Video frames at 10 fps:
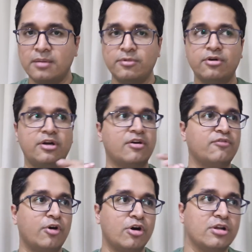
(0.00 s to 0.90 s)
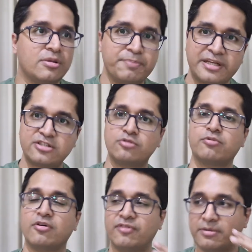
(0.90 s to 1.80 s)
community of all the Paycheck
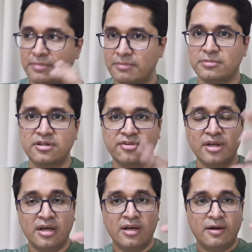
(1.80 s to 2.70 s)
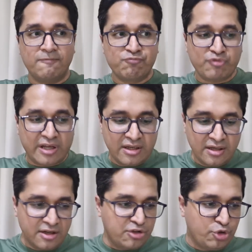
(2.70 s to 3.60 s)
Profit members
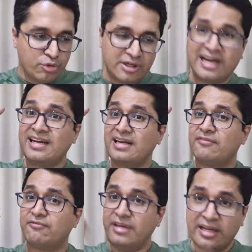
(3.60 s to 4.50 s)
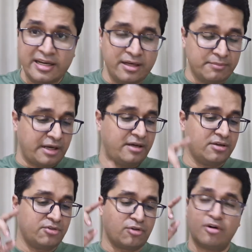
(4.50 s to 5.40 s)
wherein you will get weekly
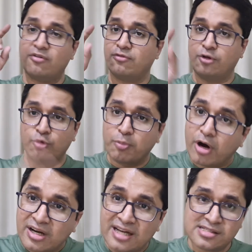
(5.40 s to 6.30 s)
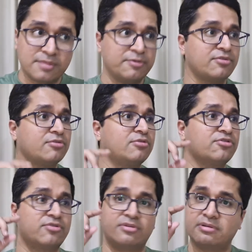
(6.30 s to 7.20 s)
reminders of new podcast
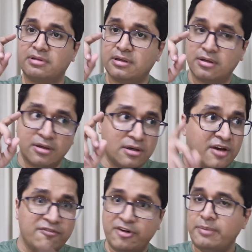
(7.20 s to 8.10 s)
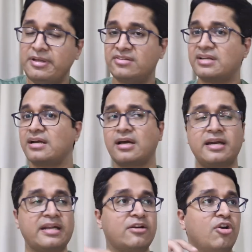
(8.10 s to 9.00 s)
episodes, the freebies that are
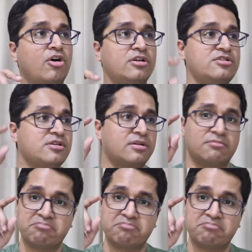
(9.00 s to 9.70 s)
getting launched,